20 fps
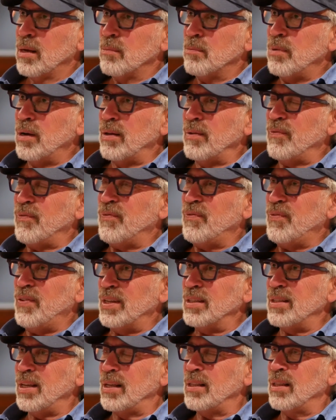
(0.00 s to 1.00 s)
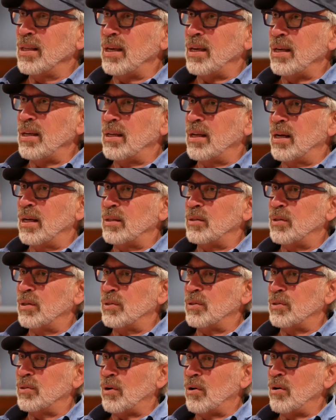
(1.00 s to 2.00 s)
But physically, to
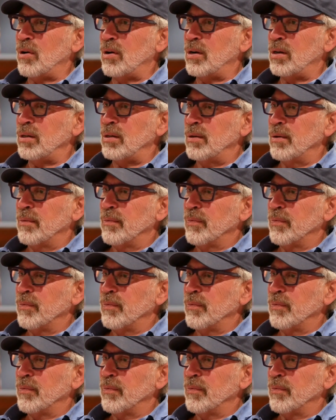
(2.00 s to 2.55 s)
start,